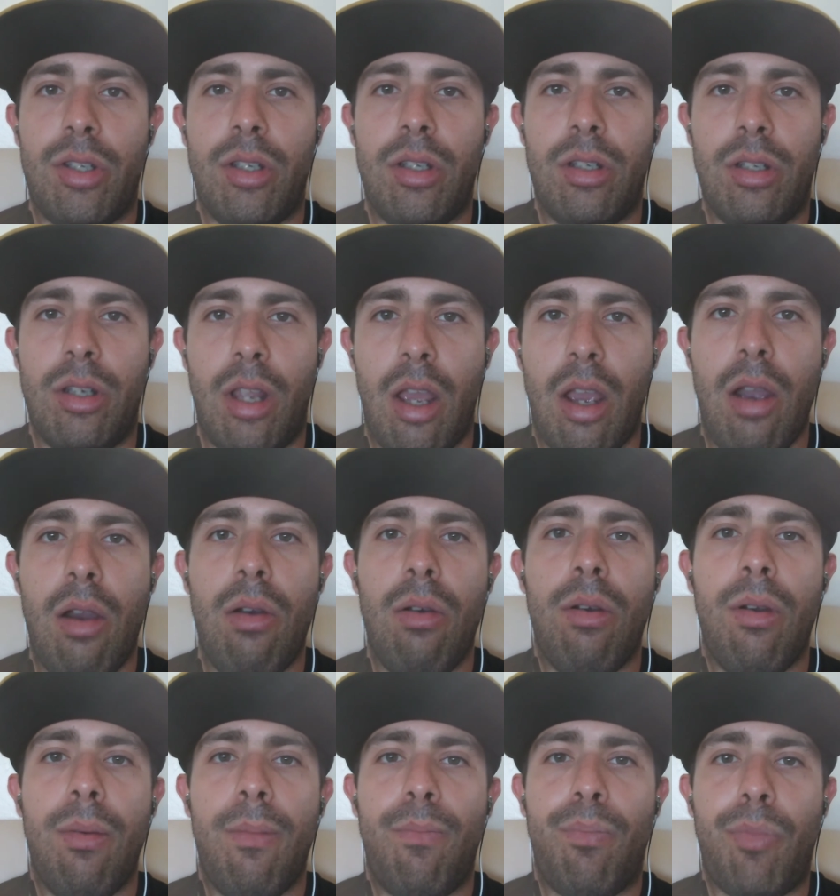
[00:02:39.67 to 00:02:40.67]
Now,
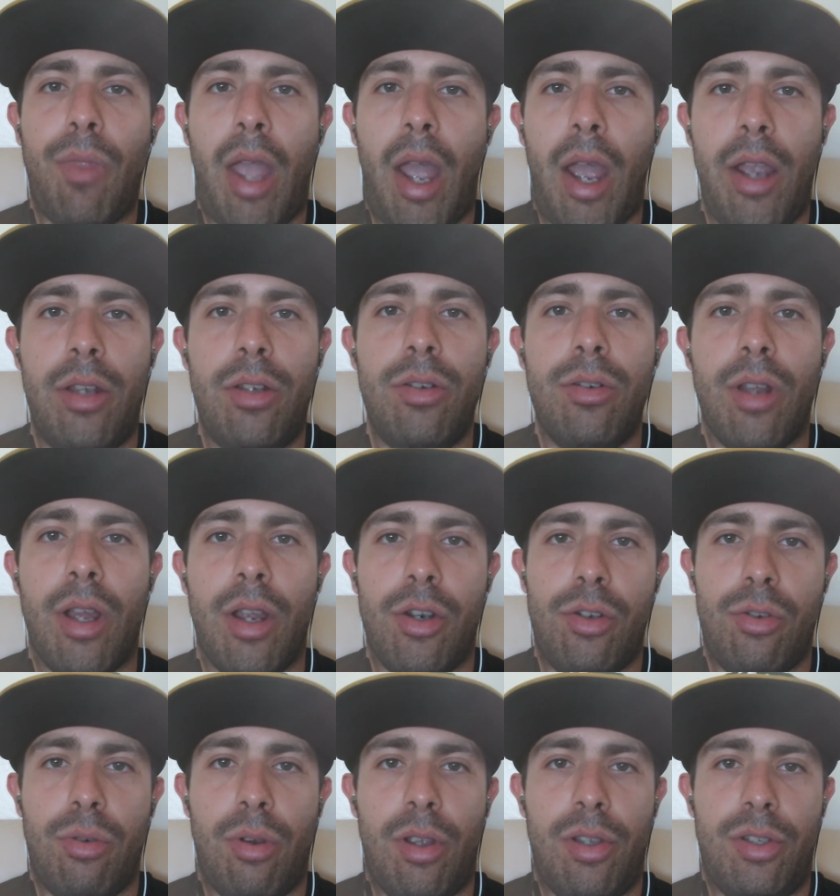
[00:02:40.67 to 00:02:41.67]
I do not
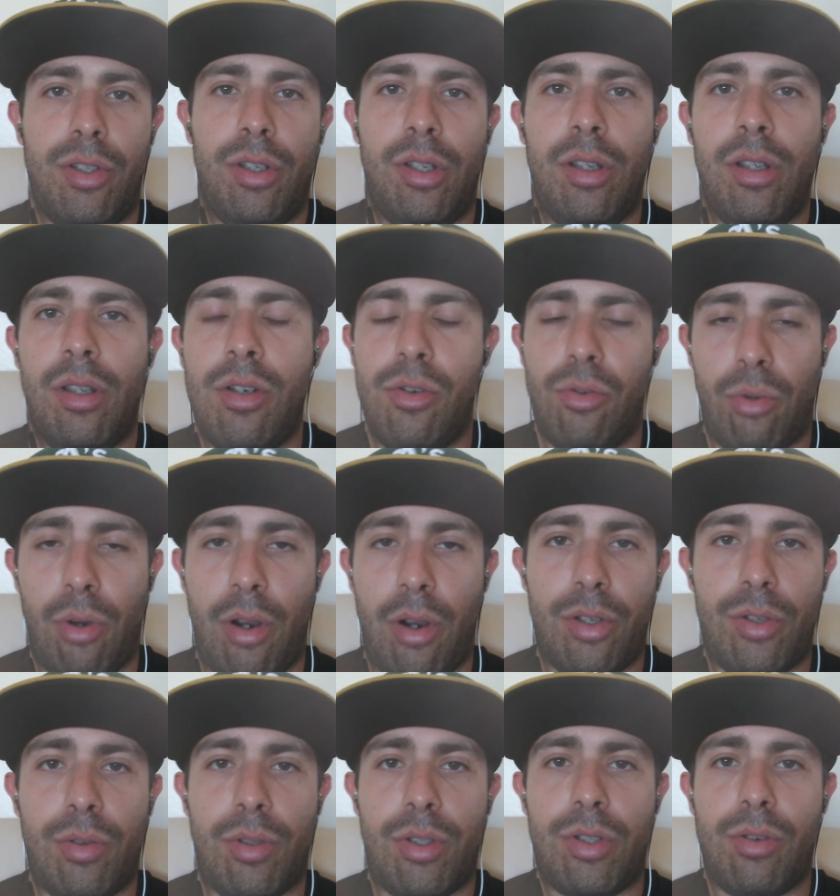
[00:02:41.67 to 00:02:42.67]
trust drugs
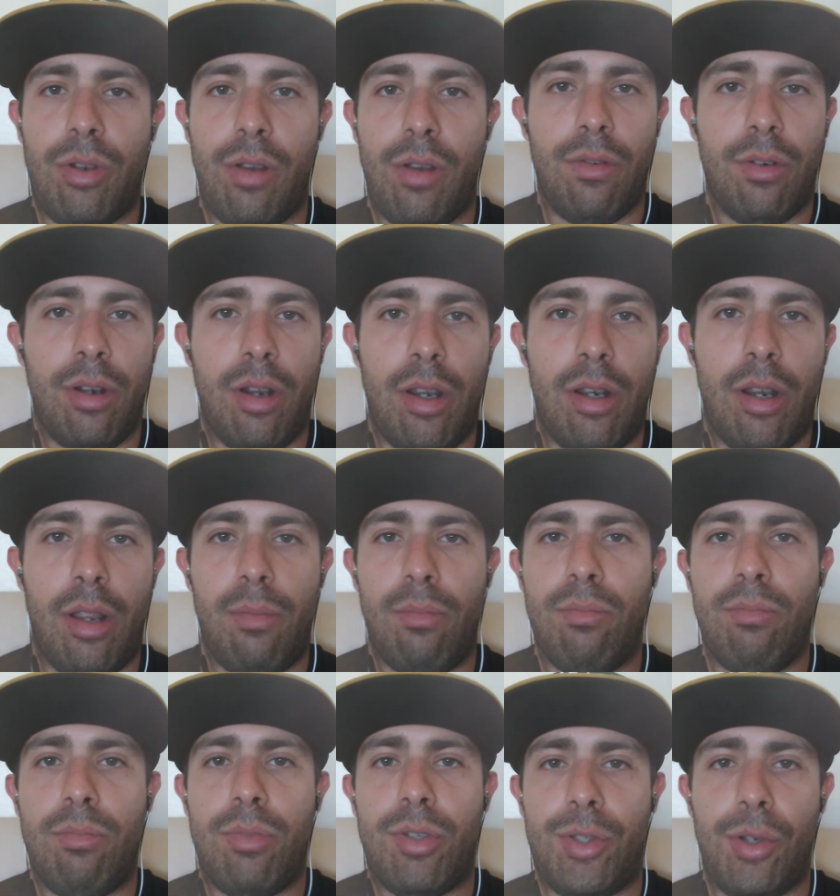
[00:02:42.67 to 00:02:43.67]
whatsoever, and I'm
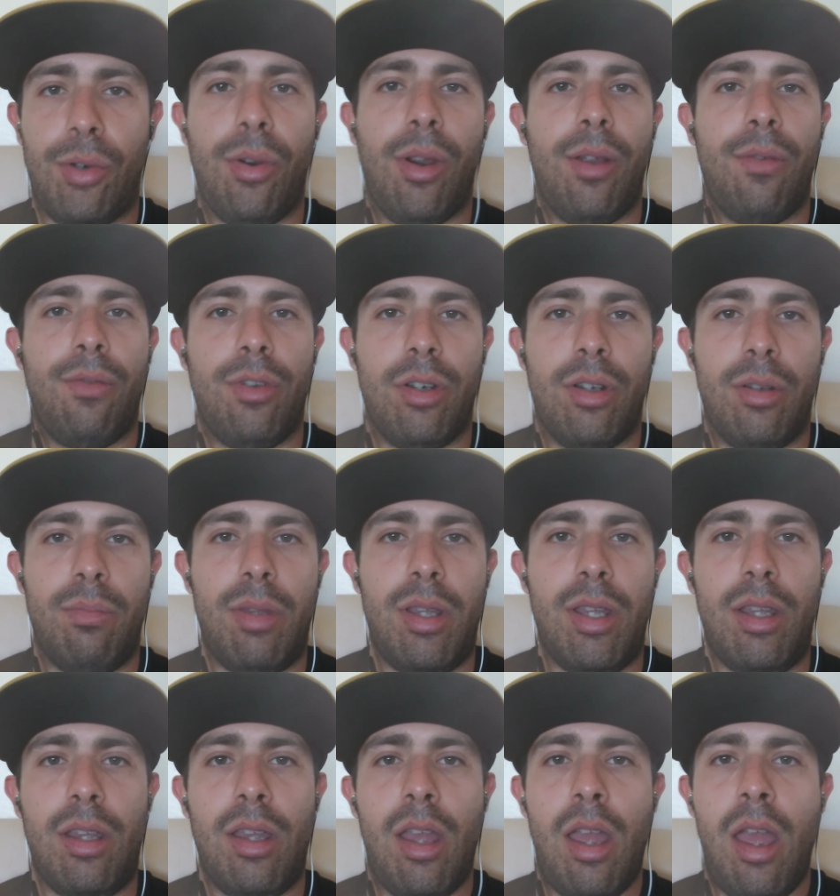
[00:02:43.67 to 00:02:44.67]
so grateful to
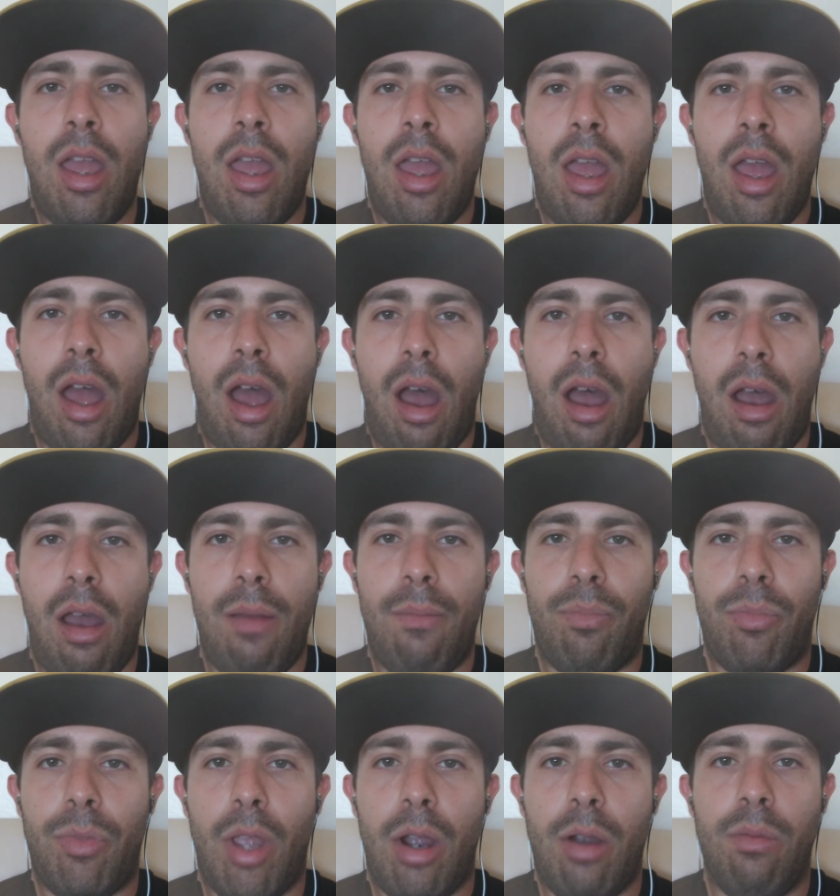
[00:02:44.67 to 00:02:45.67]
be um,
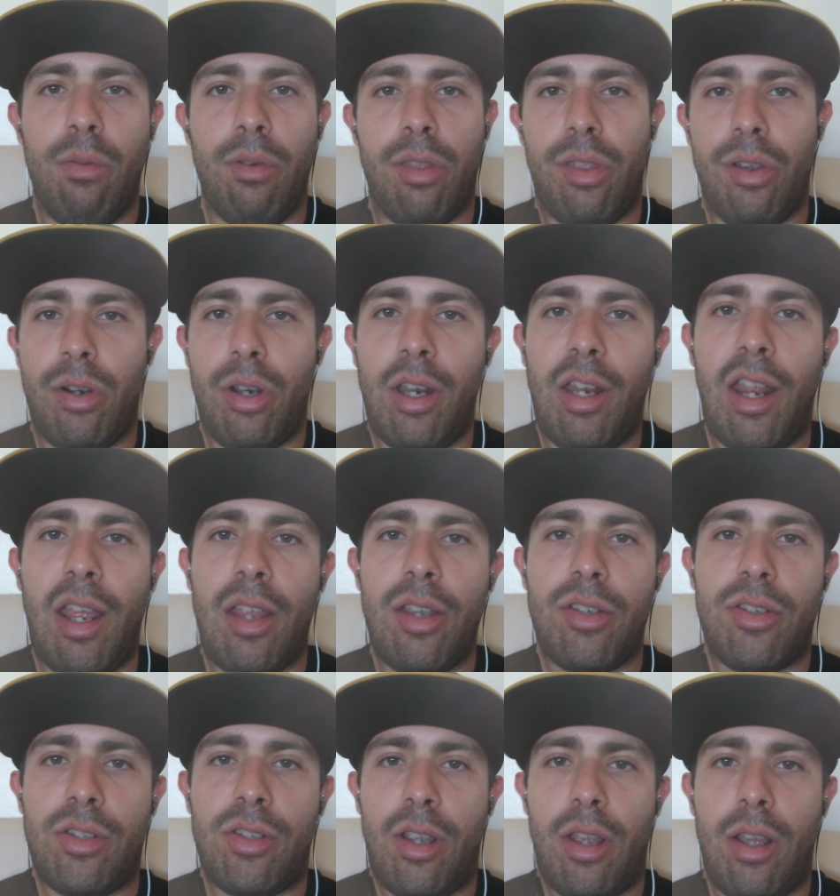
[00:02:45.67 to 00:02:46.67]
over 30
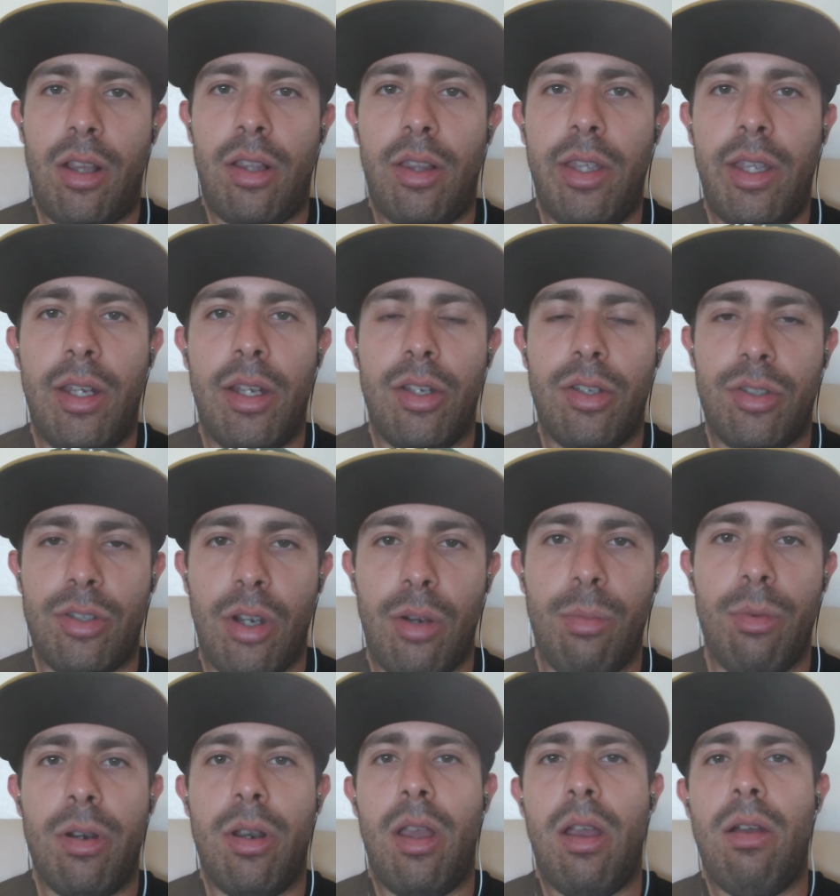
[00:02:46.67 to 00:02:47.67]
days uh, clean and
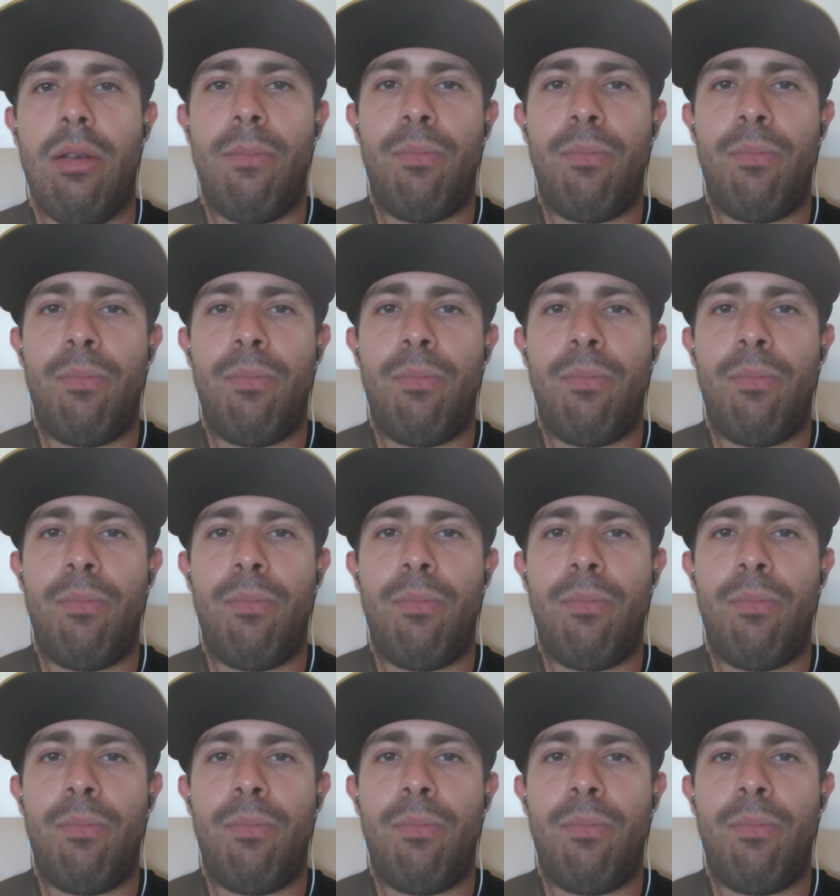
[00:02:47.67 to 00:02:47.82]
sober now.